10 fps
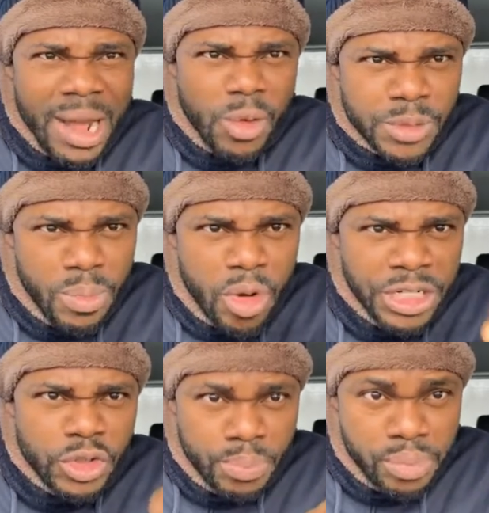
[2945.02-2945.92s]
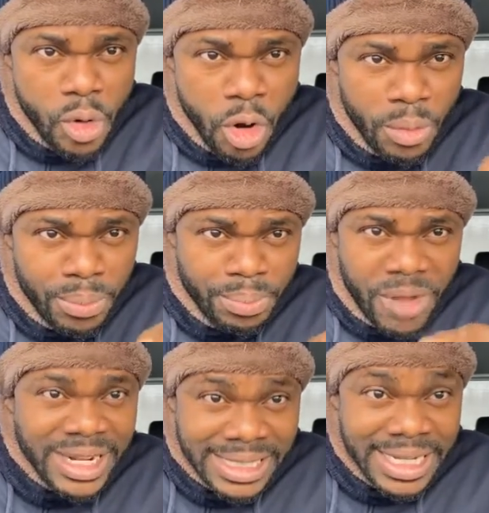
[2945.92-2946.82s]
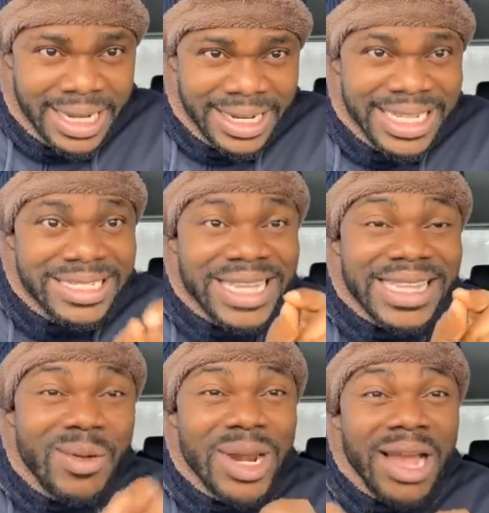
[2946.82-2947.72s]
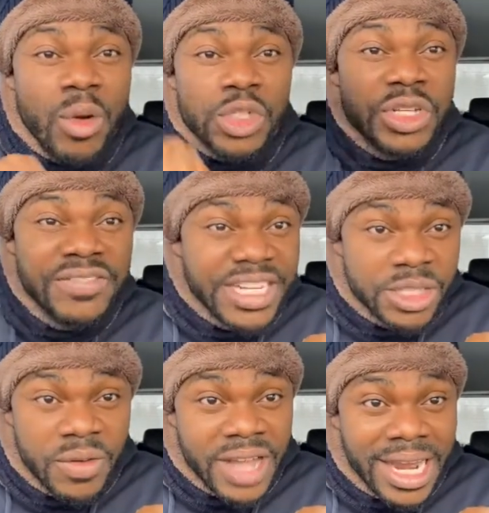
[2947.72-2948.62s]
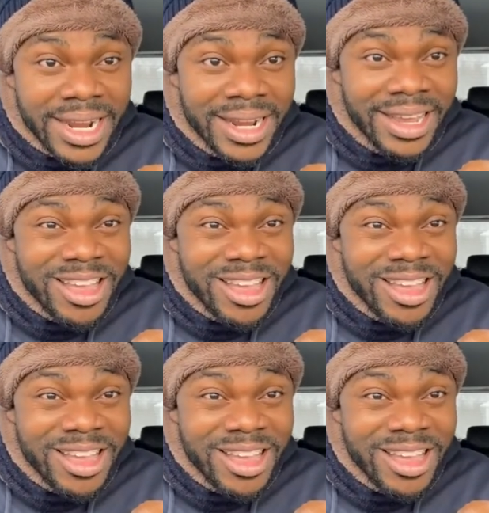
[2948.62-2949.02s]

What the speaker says: that I was born into poverty, started when I got to University of Ghana.